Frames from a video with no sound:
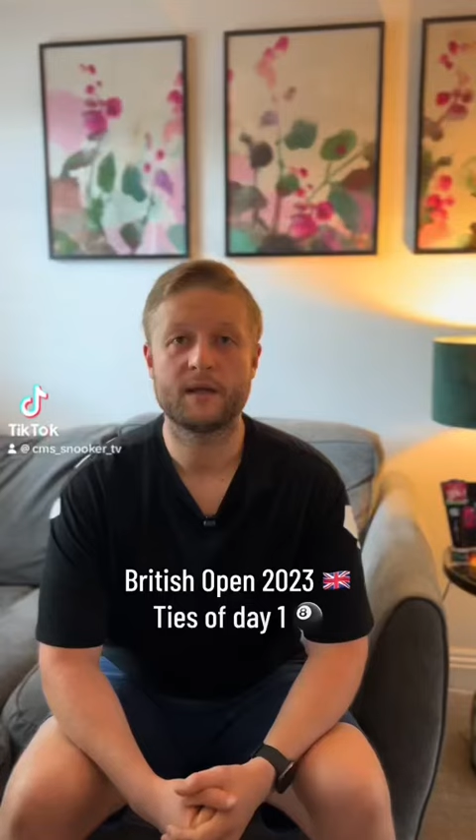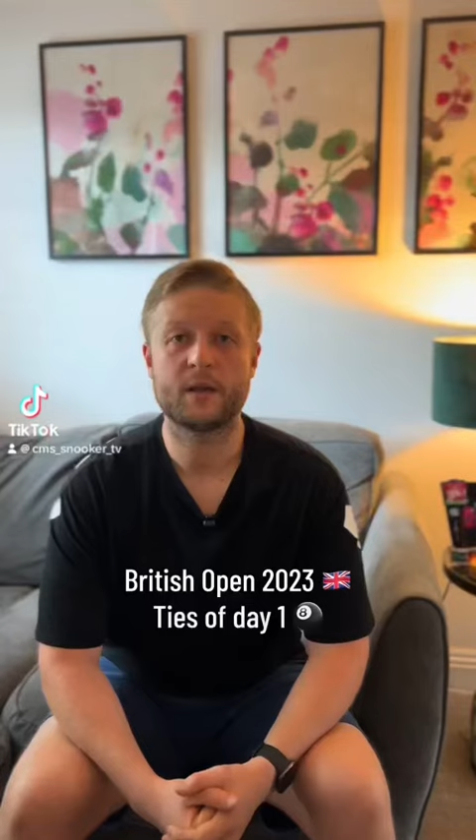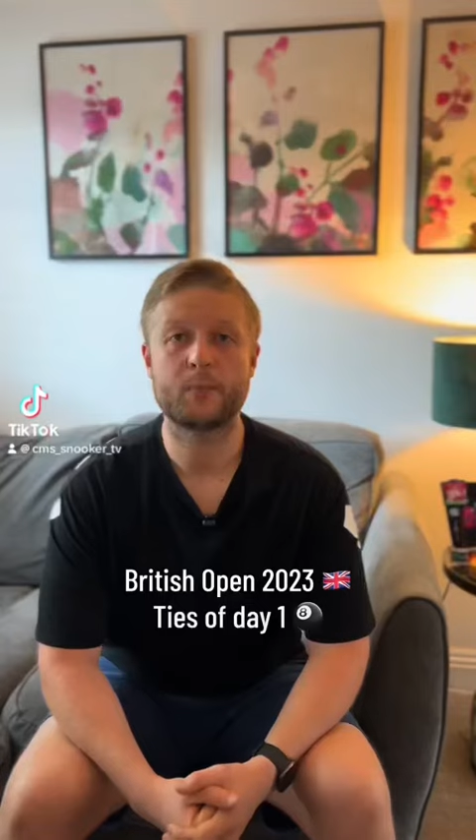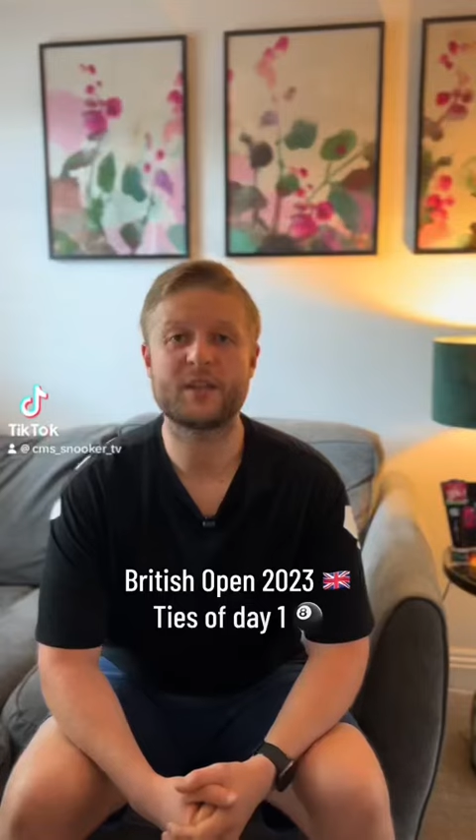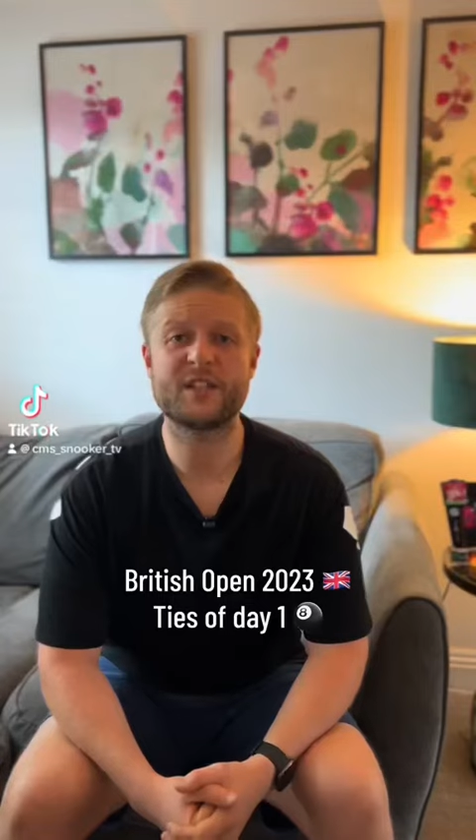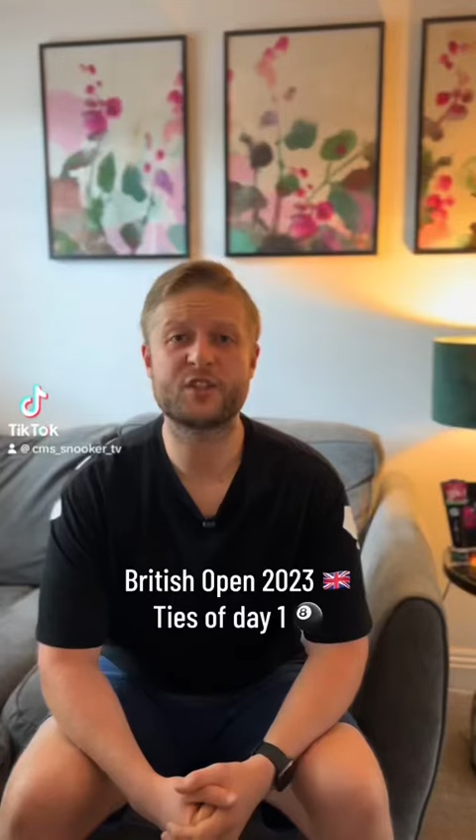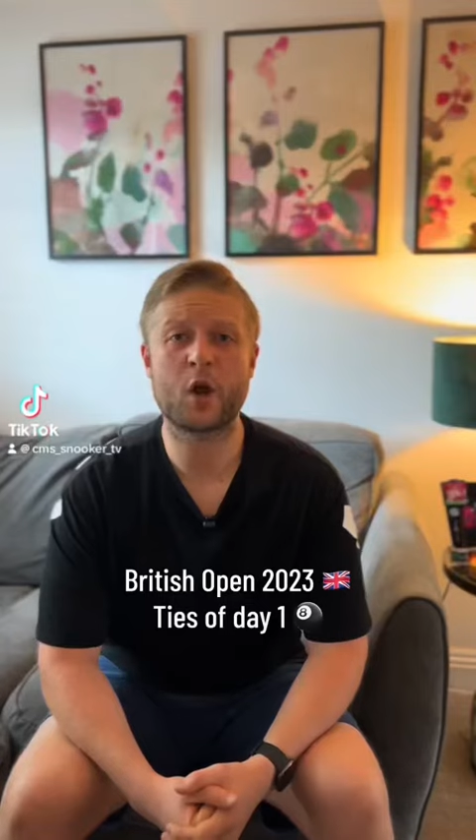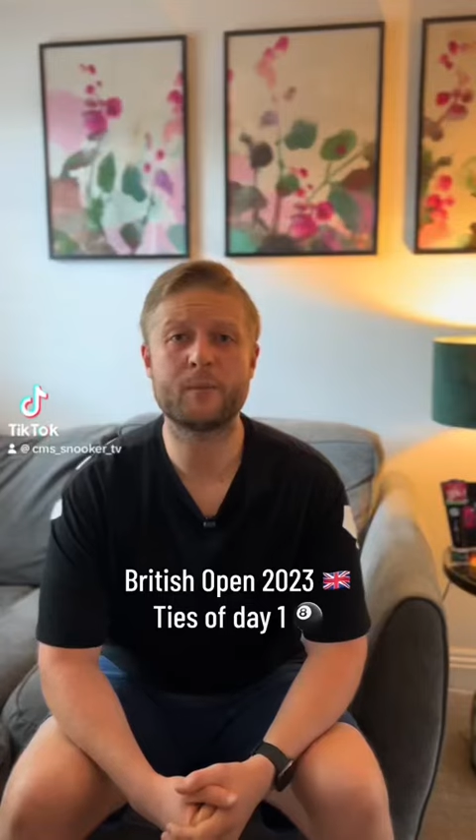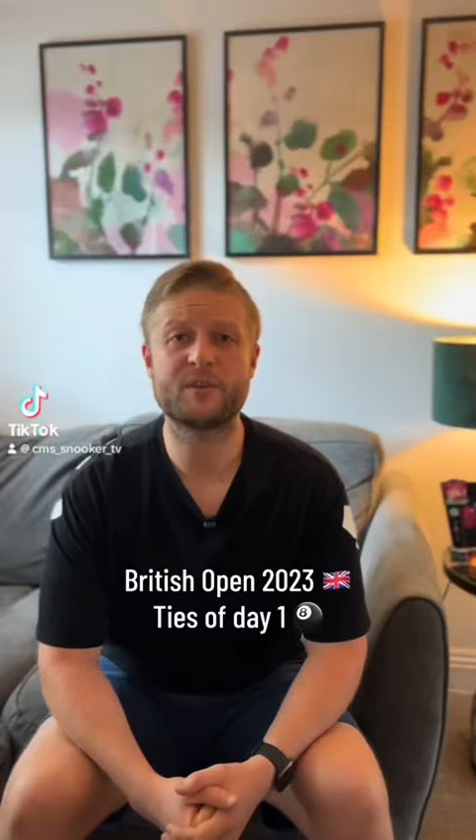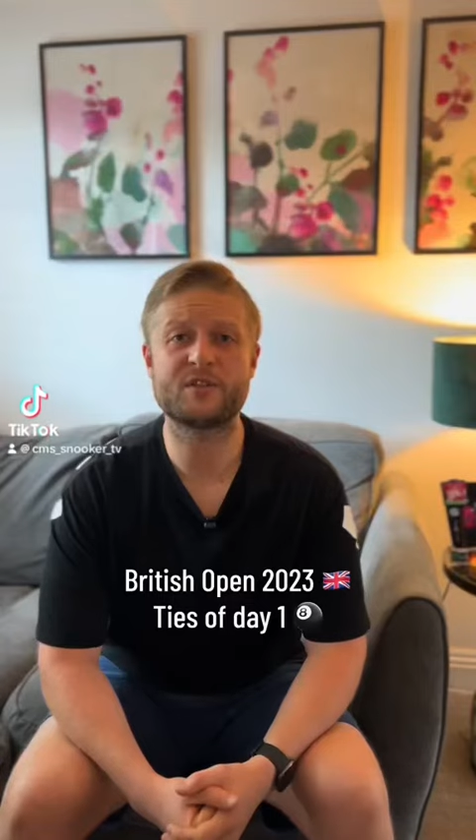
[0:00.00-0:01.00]
The
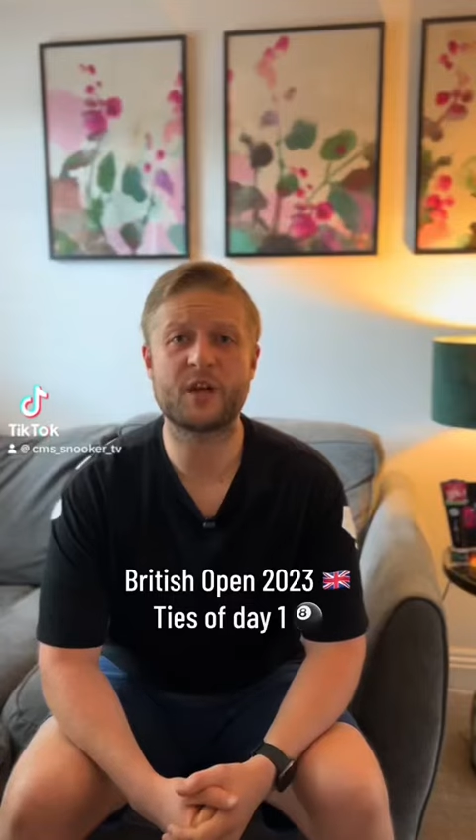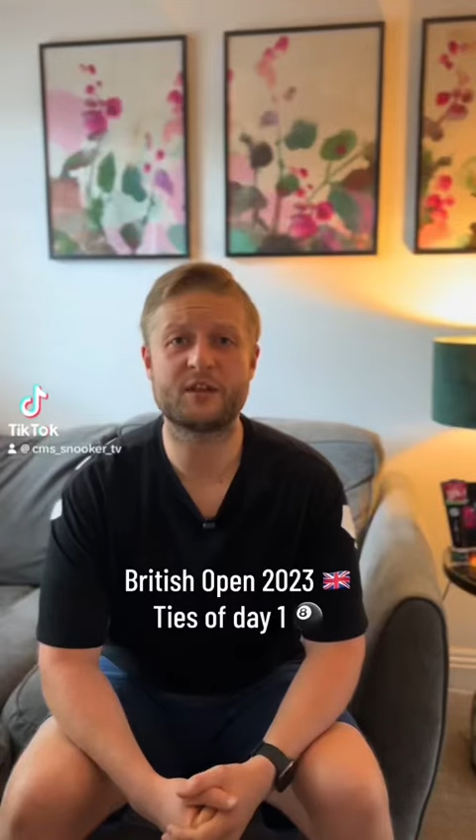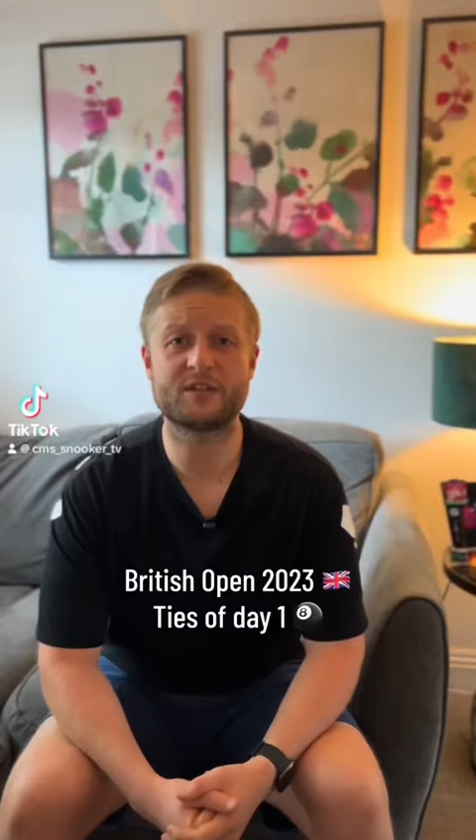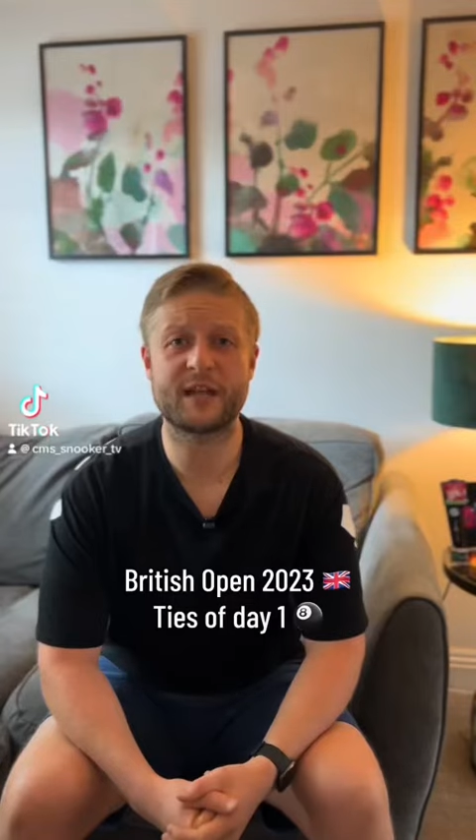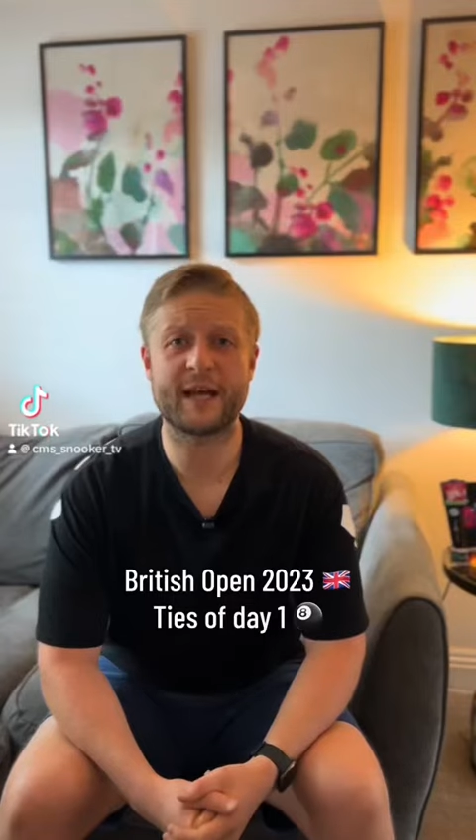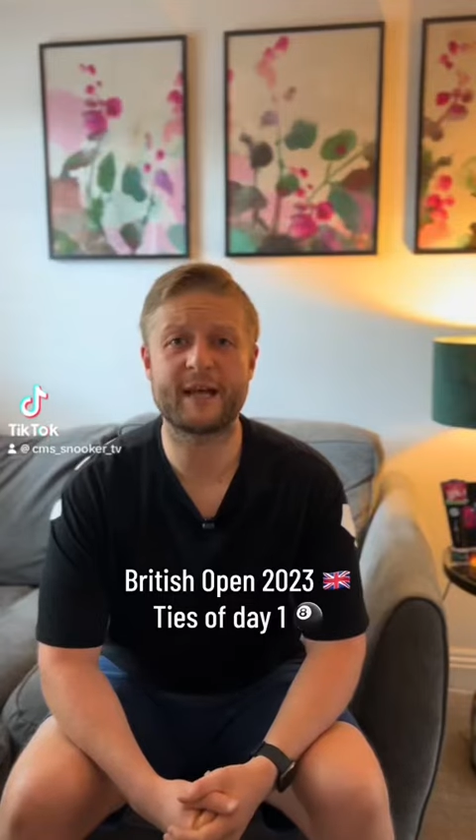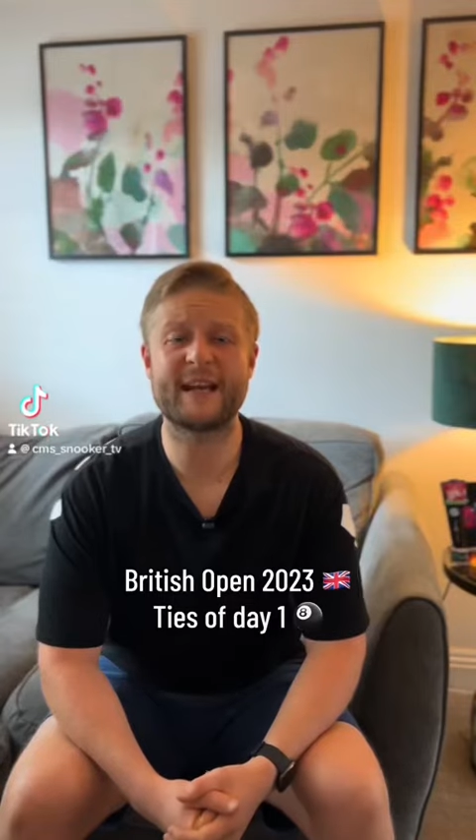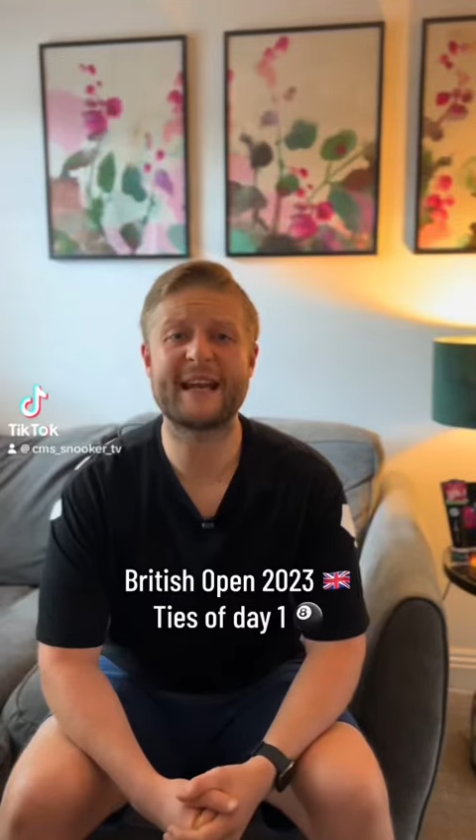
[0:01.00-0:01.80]
British Open starts today,